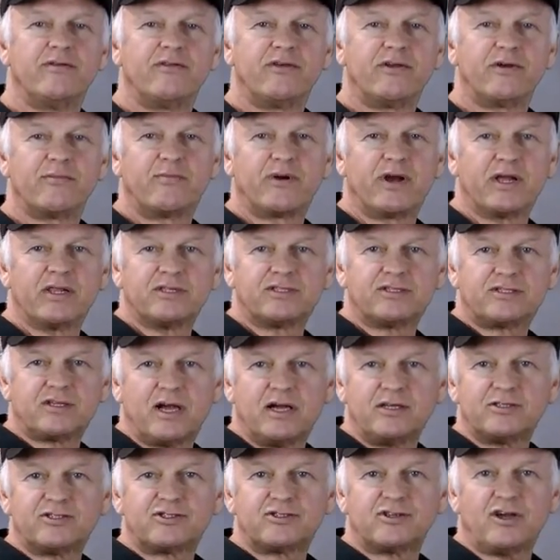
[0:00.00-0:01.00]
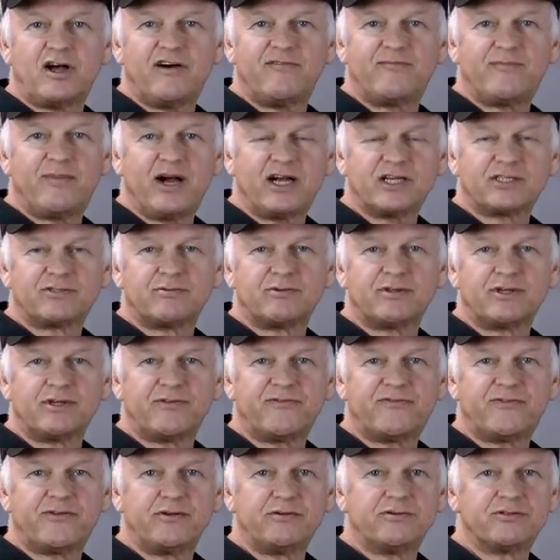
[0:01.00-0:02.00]
The umbrella-style softbox with a
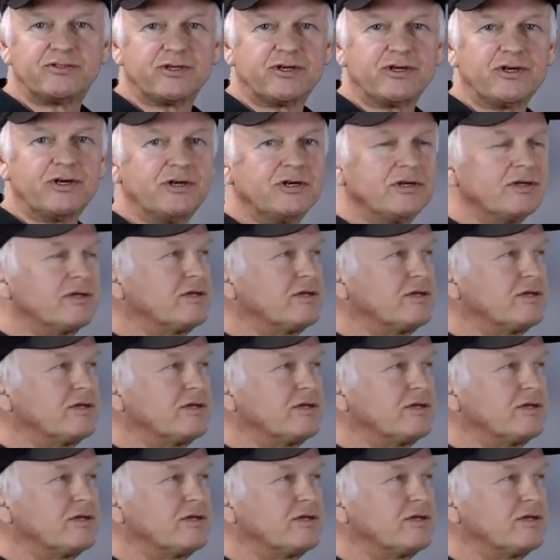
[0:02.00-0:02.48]
diffuser,